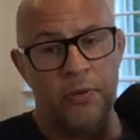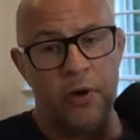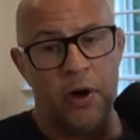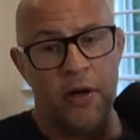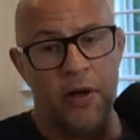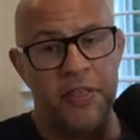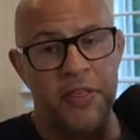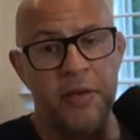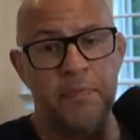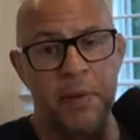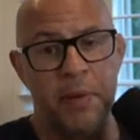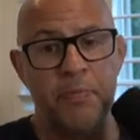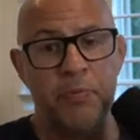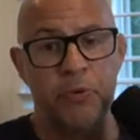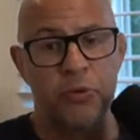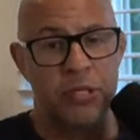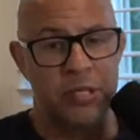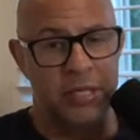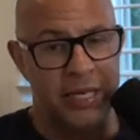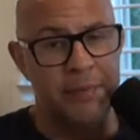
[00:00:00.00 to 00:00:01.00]
I think people
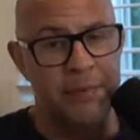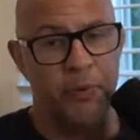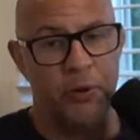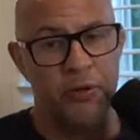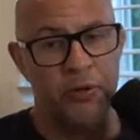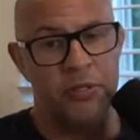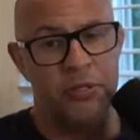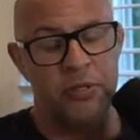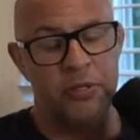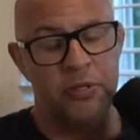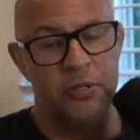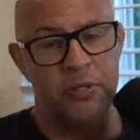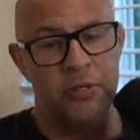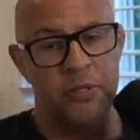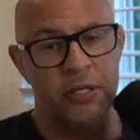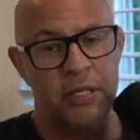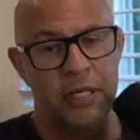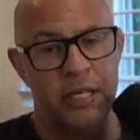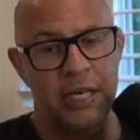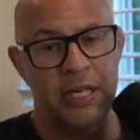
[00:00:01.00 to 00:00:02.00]
sleep on
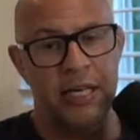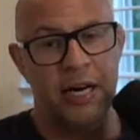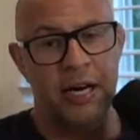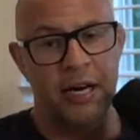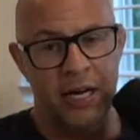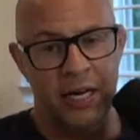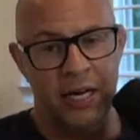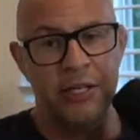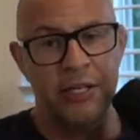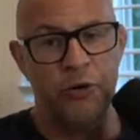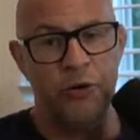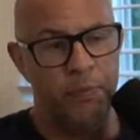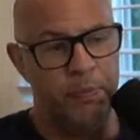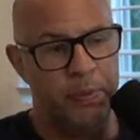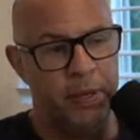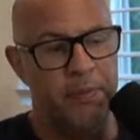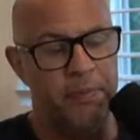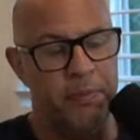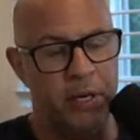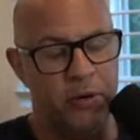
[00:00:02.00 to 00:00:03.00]
Ilya a little
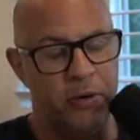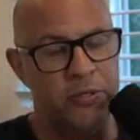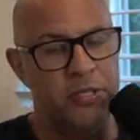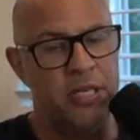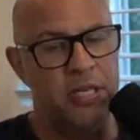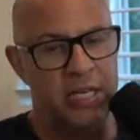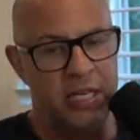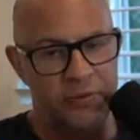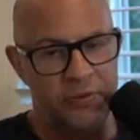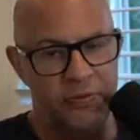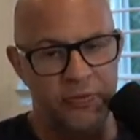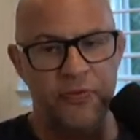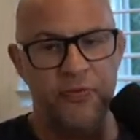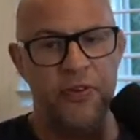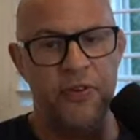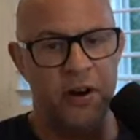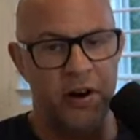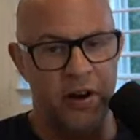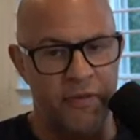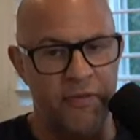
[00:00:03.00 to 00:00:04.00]
bit because he's
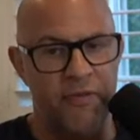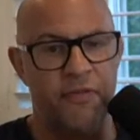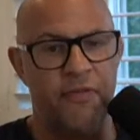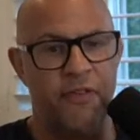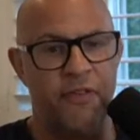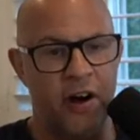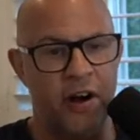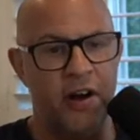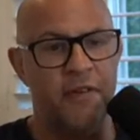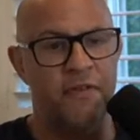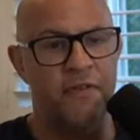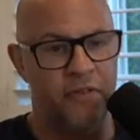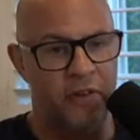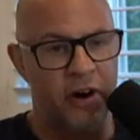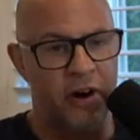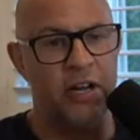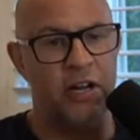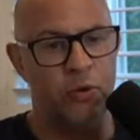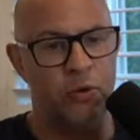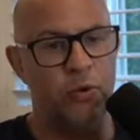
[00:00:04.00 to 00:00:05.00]
very, very,
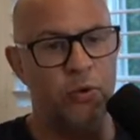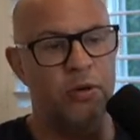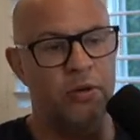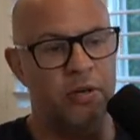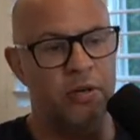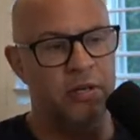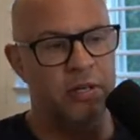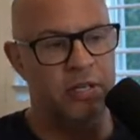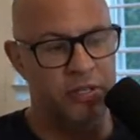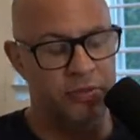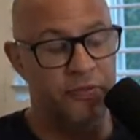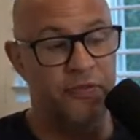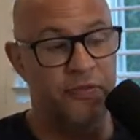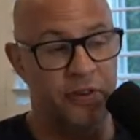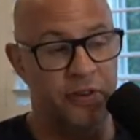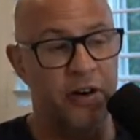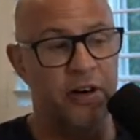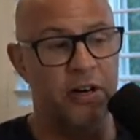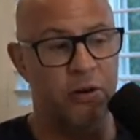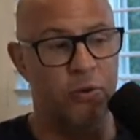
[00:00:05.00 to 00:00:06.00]
very good. He's
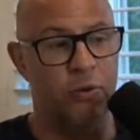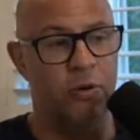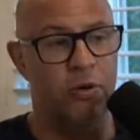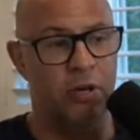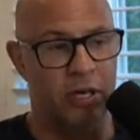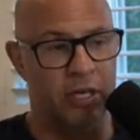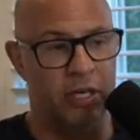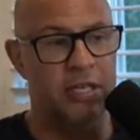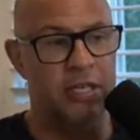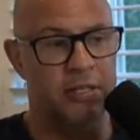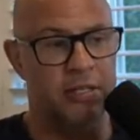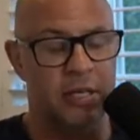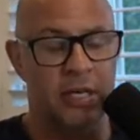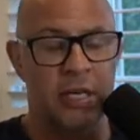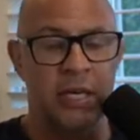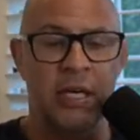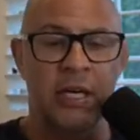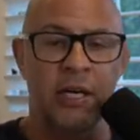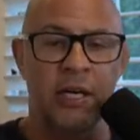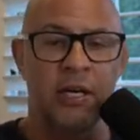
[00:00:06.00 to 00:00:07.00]
very good. Like he's
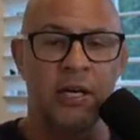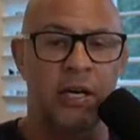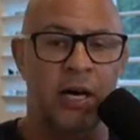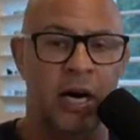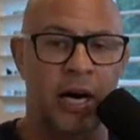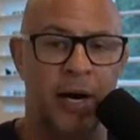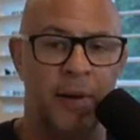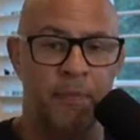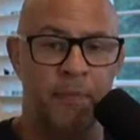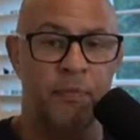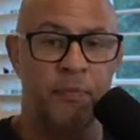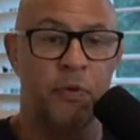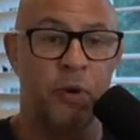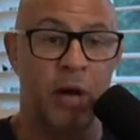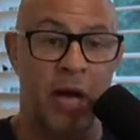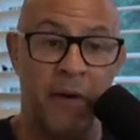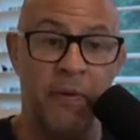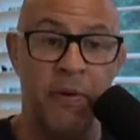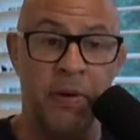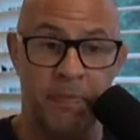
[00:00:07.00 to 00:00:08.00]

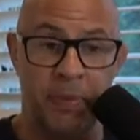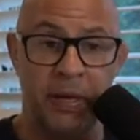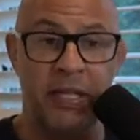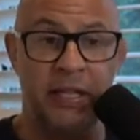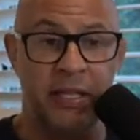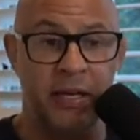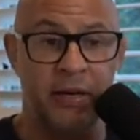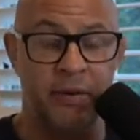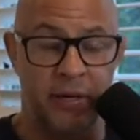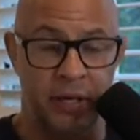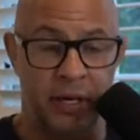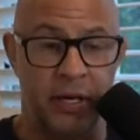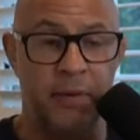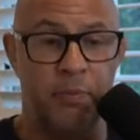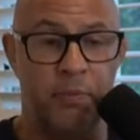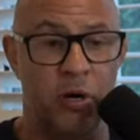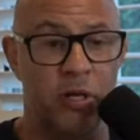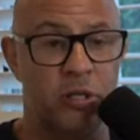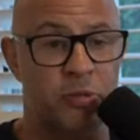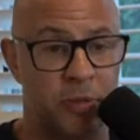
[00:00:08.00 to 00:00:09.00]
how he beat that
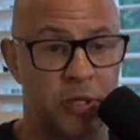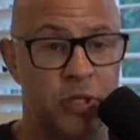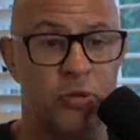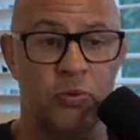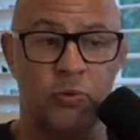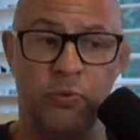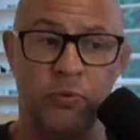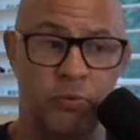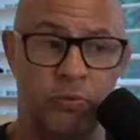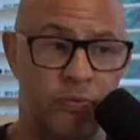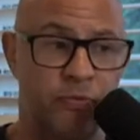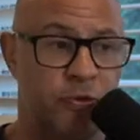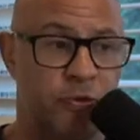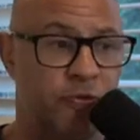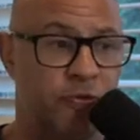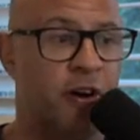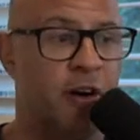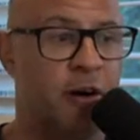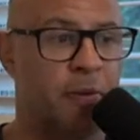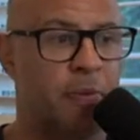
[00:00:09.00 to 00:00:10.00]
Bryce Mitchell was
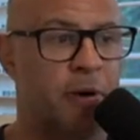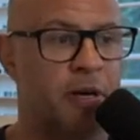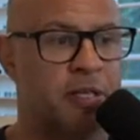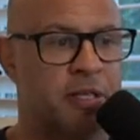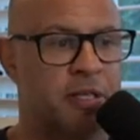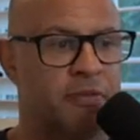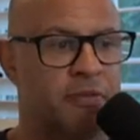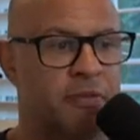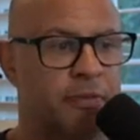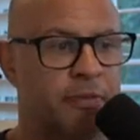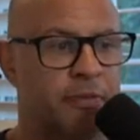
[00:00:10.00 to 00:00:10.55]
very impressive.